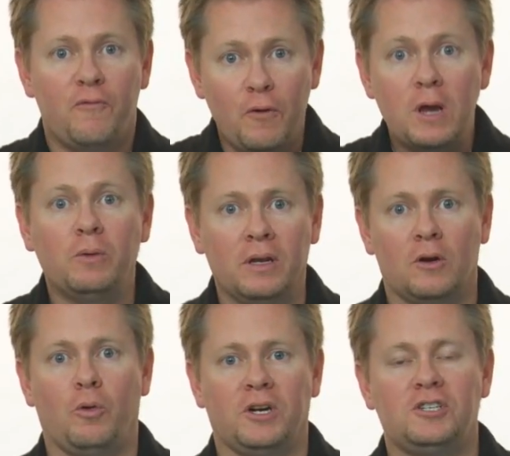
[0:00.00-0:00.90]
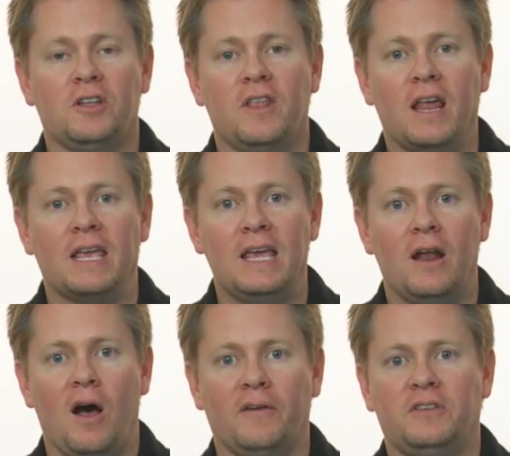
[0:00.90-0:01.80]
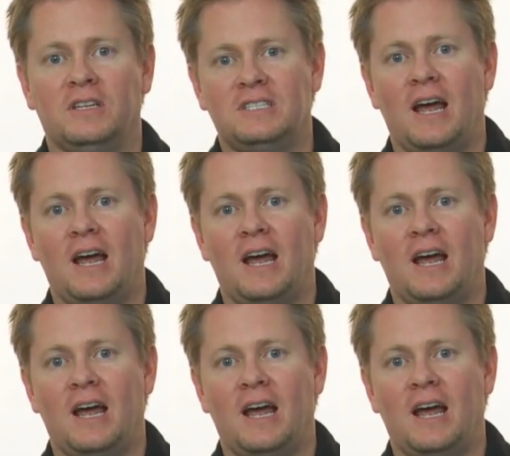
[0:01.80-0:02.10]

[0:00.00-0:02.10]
frequent question that I get often is,